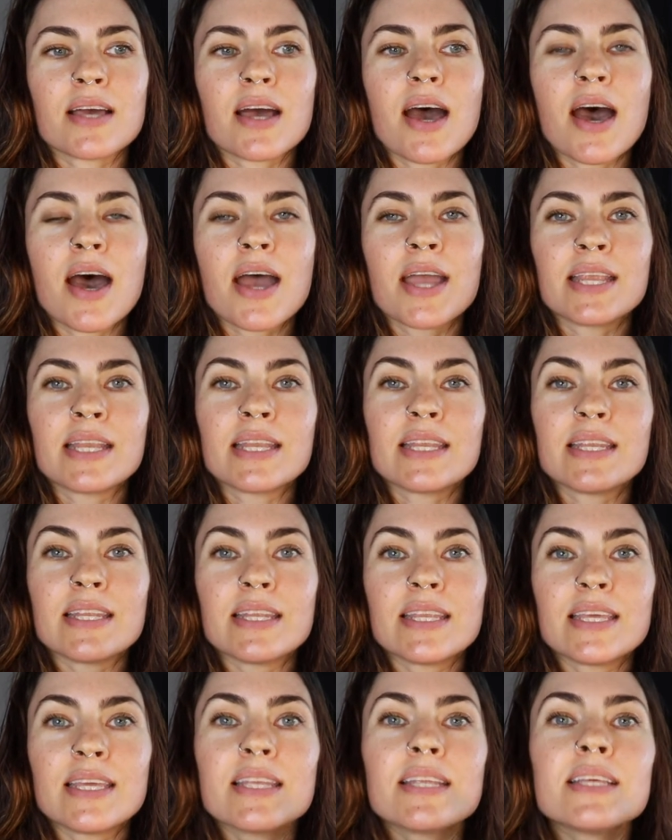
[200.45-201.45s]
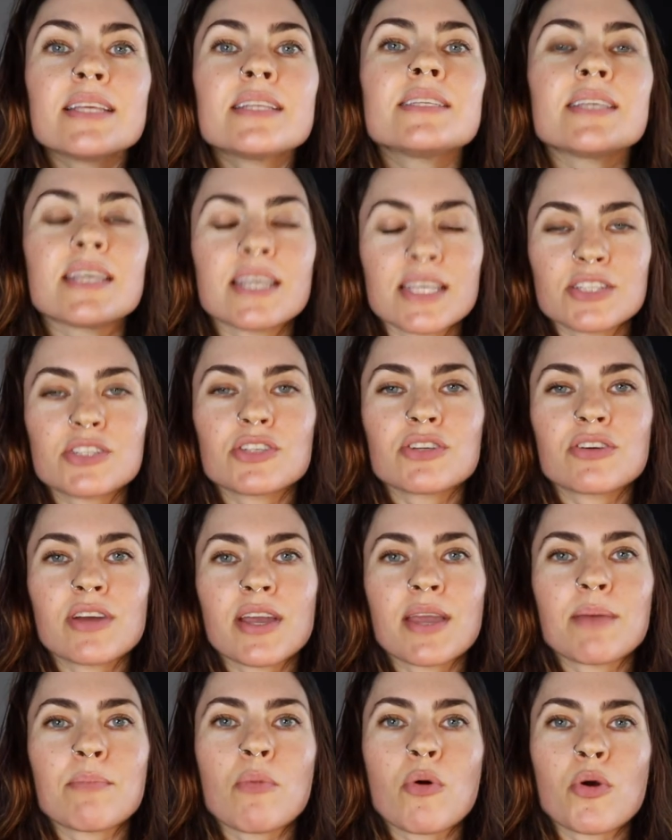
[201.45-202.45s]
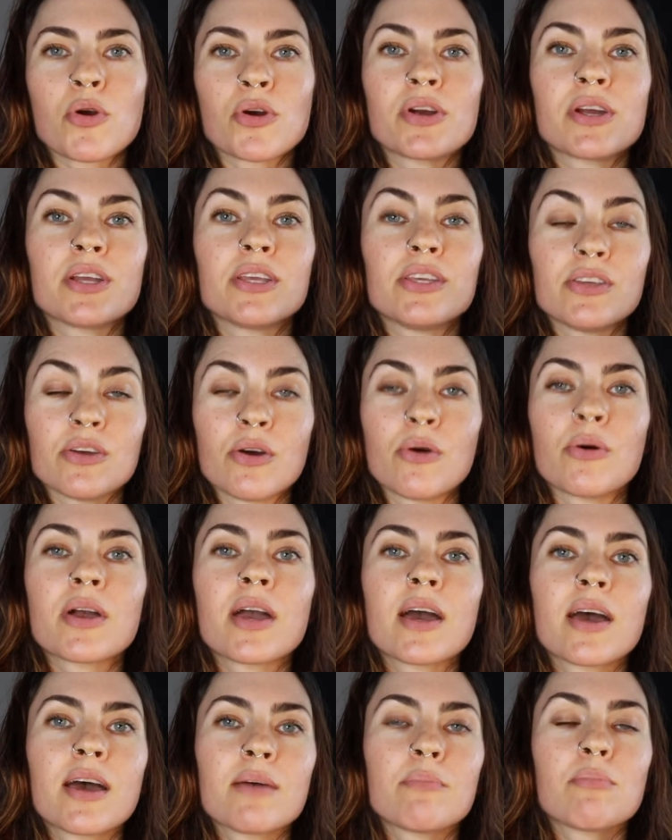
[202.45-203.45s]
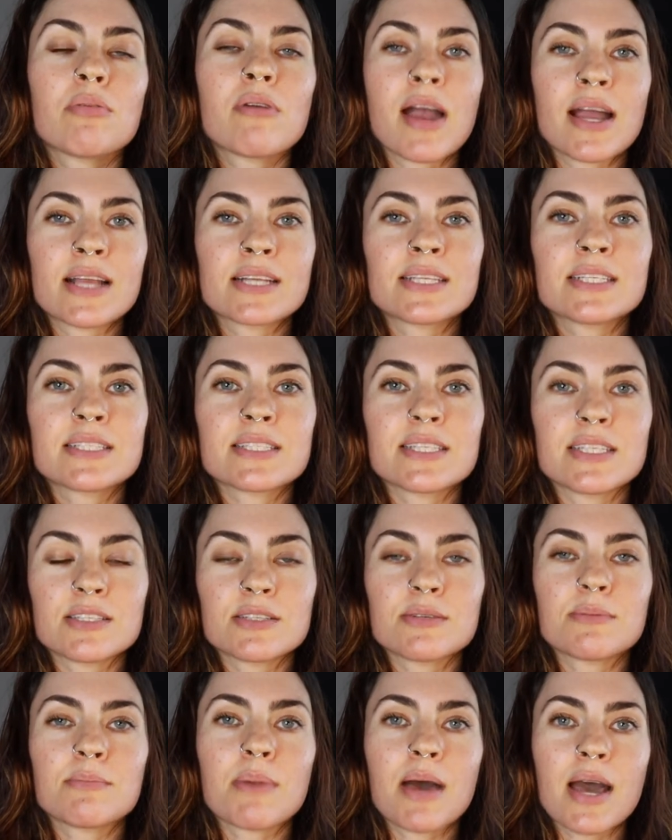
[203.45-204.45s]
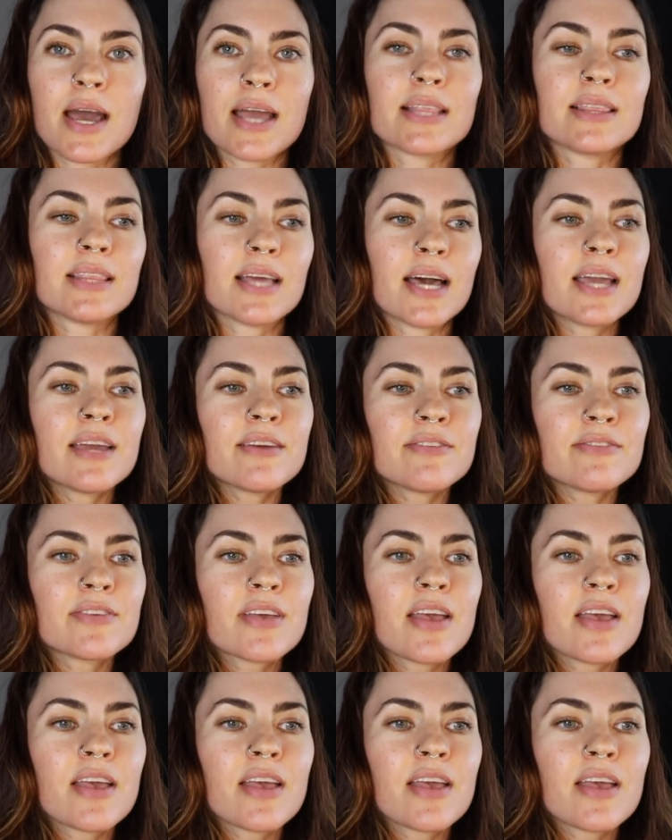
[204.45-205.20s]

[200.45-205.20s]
I needed to integrate more yoga practice into my life.